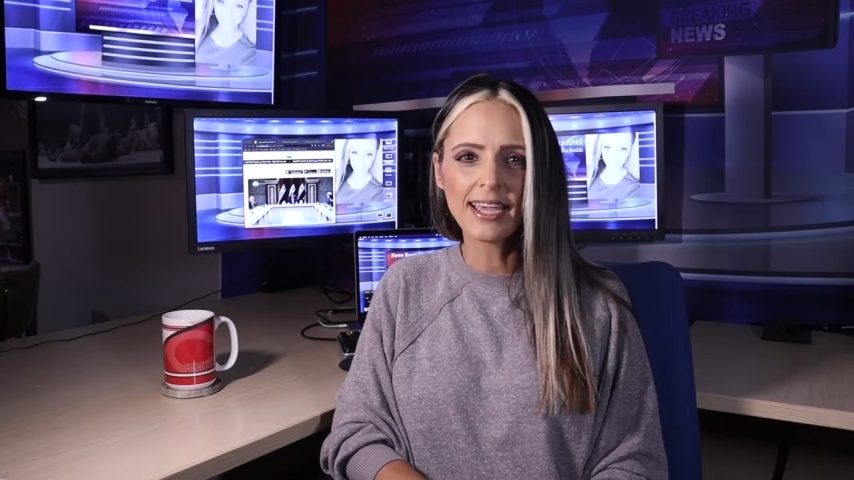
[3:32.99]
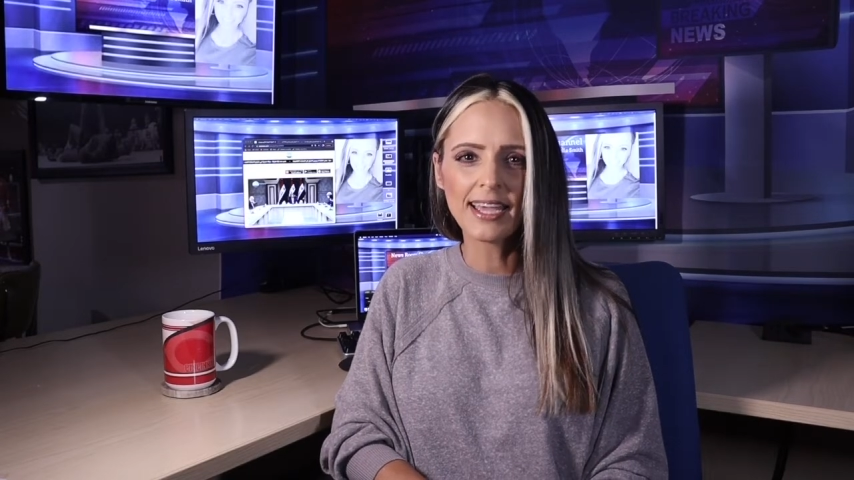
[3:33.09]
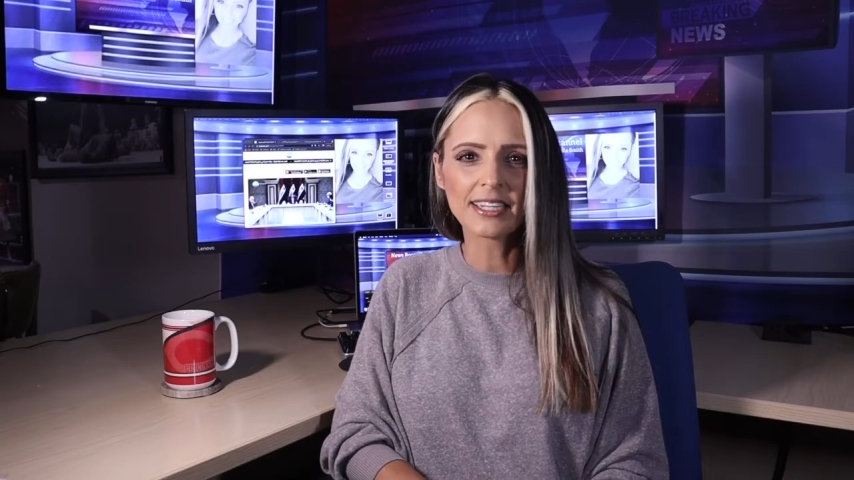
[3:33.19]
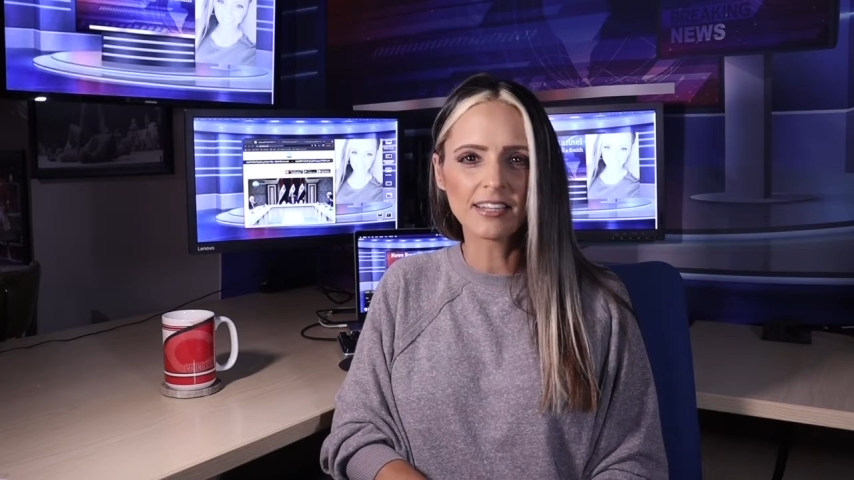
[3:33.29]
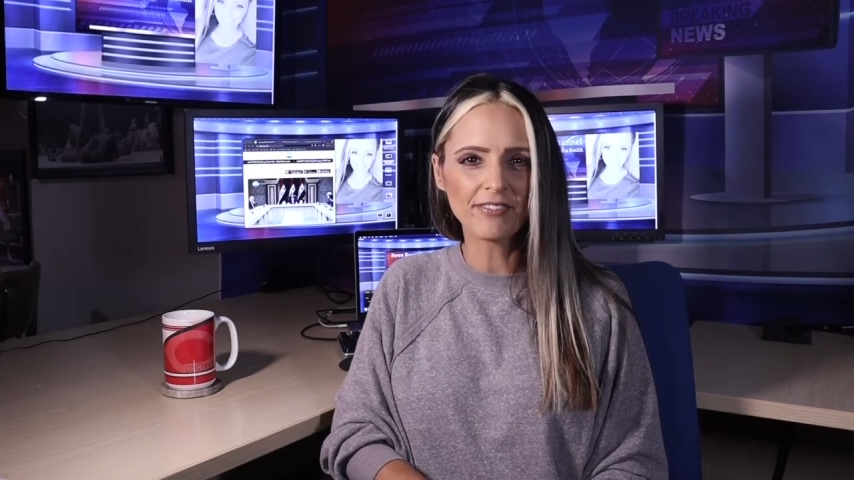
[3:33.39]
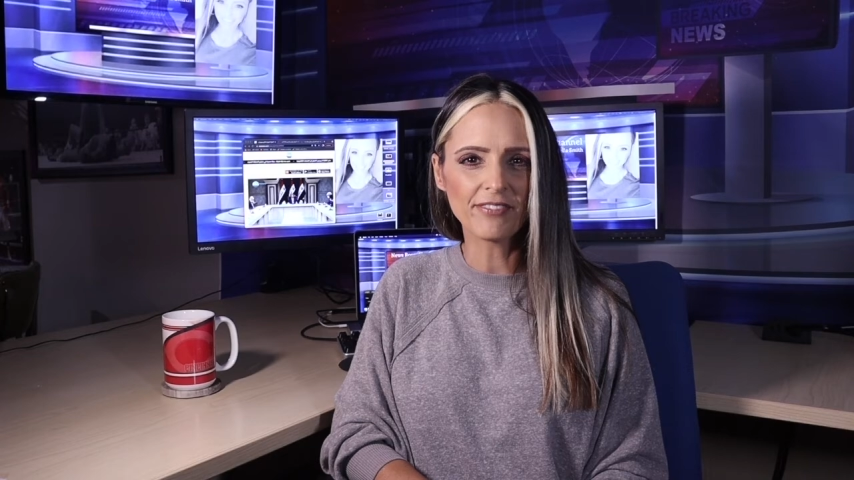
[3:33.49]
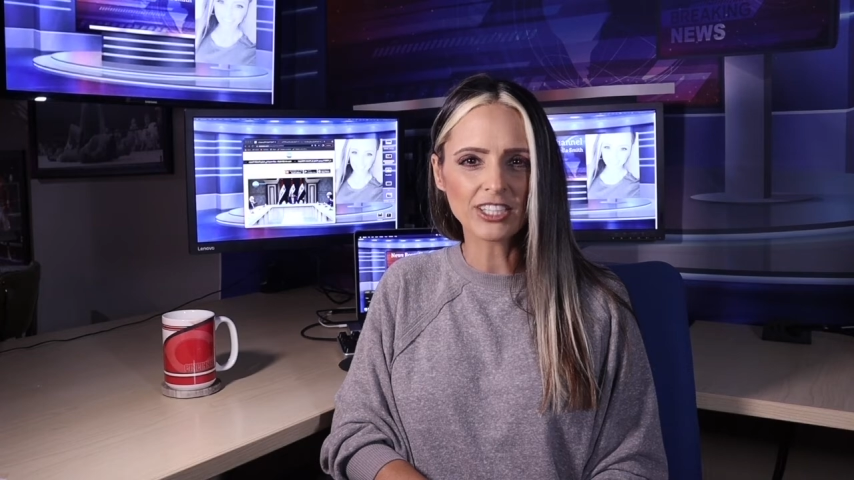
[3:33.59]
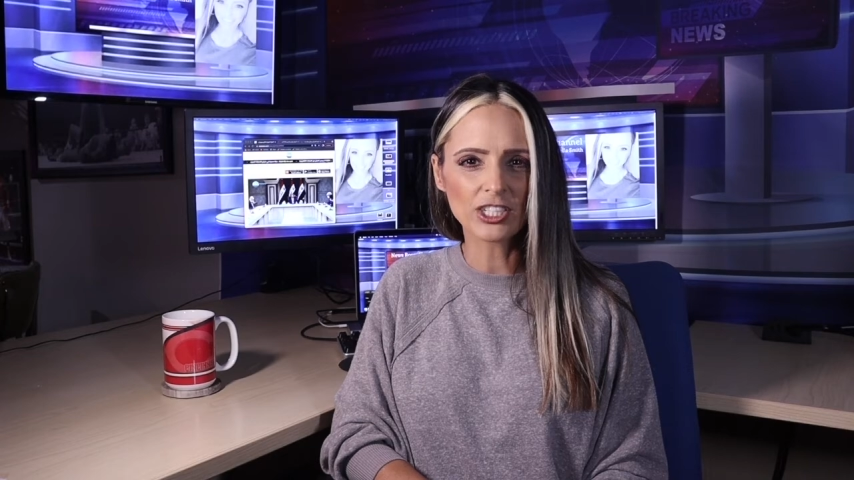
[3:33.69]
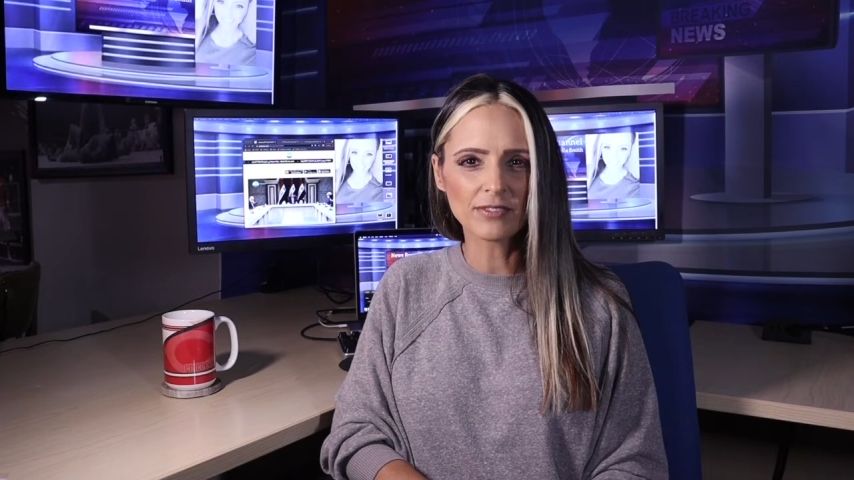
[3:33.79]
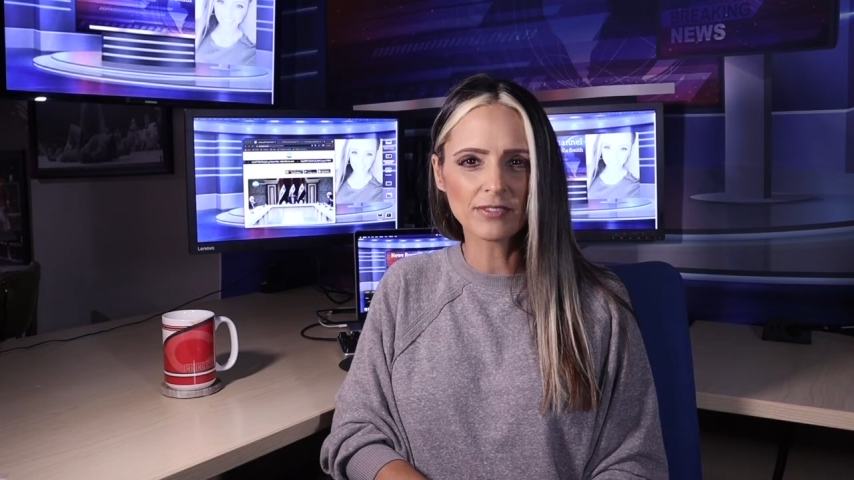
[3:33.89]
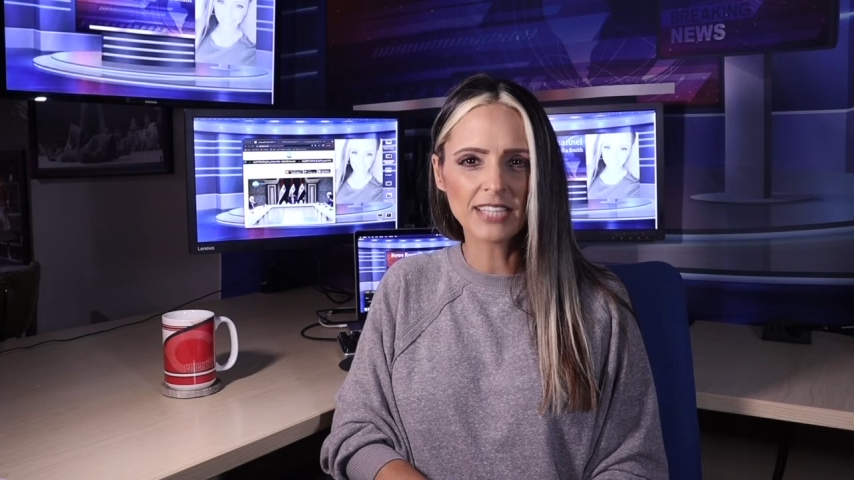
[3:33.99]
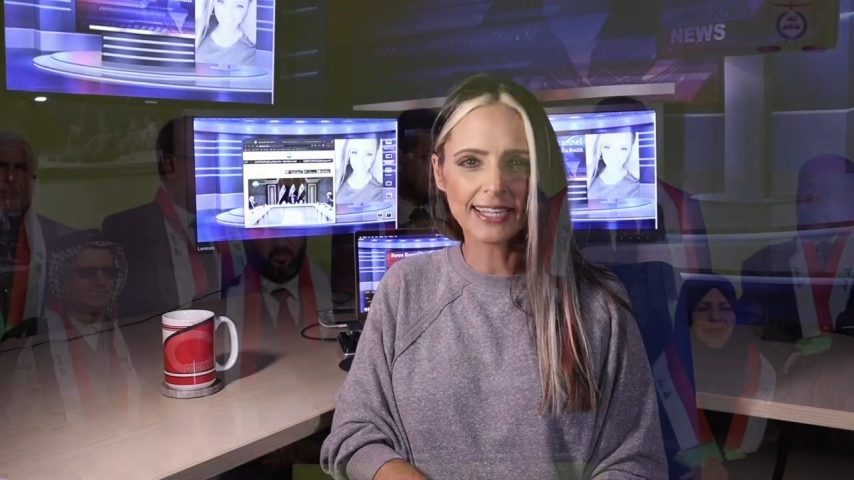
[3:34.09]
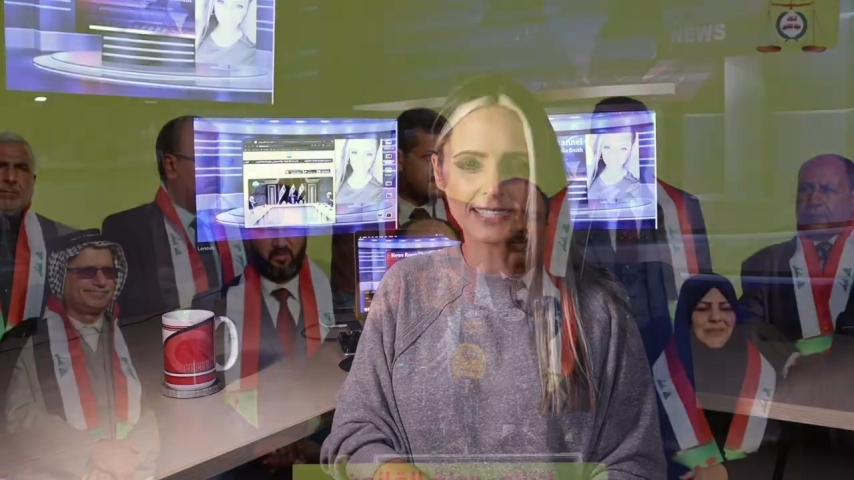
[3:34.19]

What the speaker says: the defection of 10